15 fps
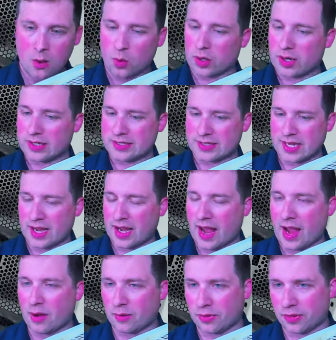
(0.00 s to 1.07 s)
we're going to send
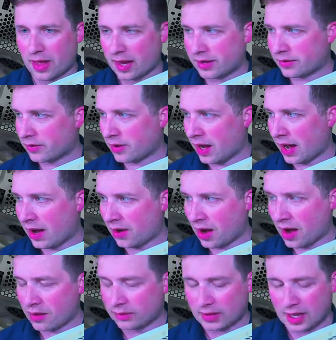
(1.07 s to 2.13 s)
out that air
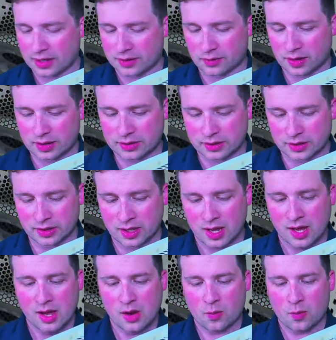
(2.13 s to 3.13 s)
out that direction.